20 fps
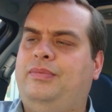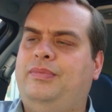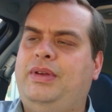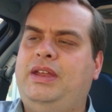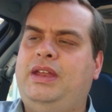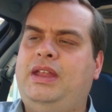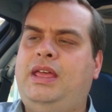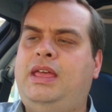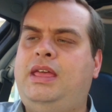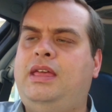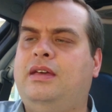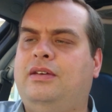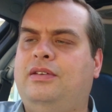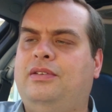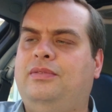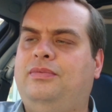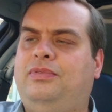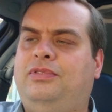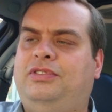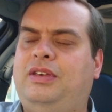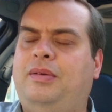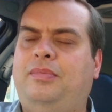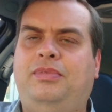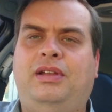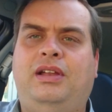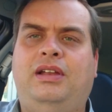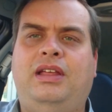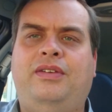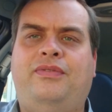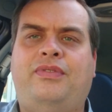Mini,
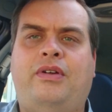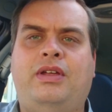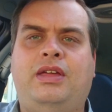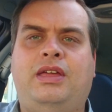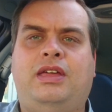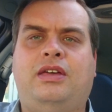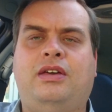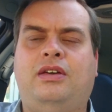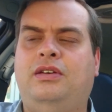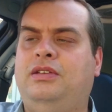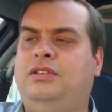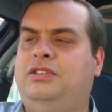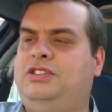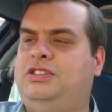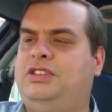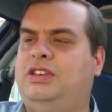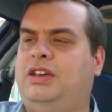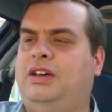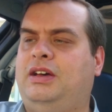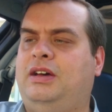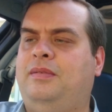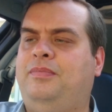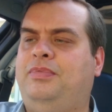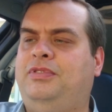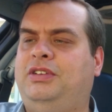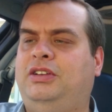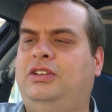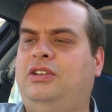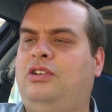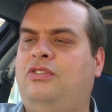similarly, very good
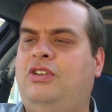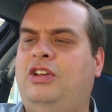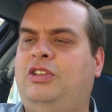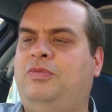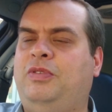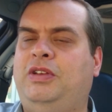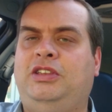percentage increase.